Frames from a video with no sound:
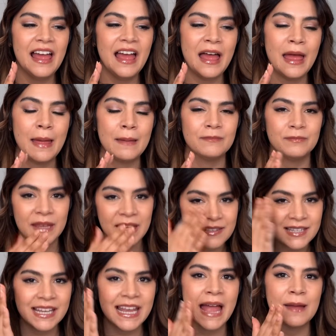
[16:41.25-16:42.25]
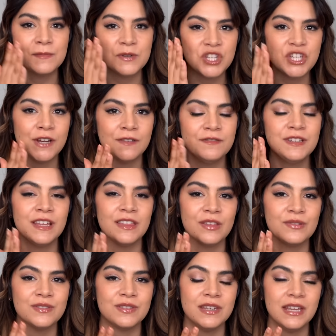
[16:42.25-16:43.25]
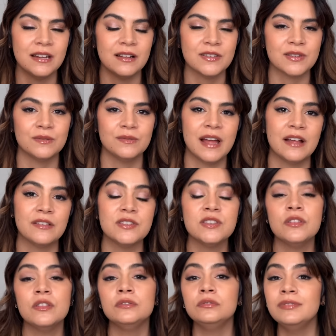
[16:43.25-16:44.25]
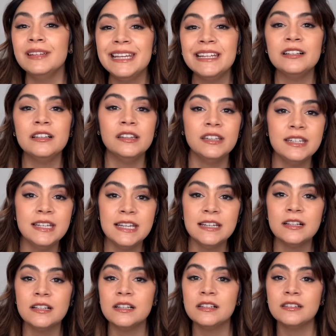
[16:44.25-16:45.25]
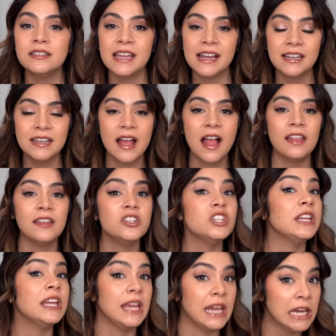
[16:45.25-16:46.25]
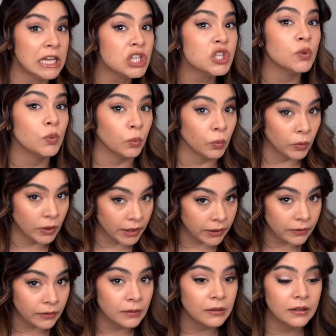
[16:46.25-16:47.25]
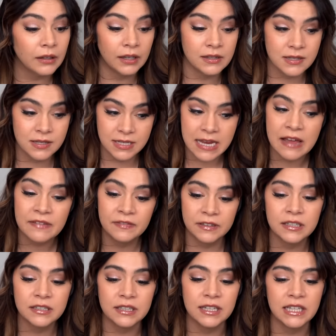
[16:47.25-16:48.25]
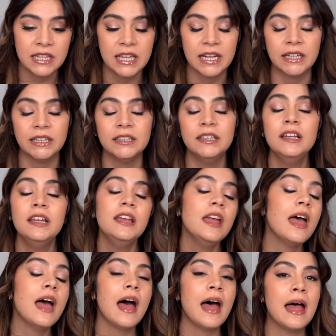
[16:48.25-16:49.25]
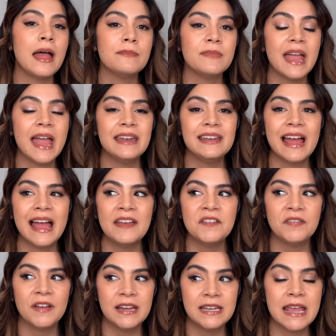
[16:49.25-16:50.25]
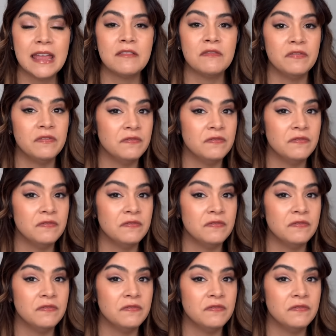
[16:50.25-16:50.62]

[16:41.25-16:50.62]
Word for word: because it kept shifting those needles around. So the Reedle needle technology, it's real, it's definitely there, and I find it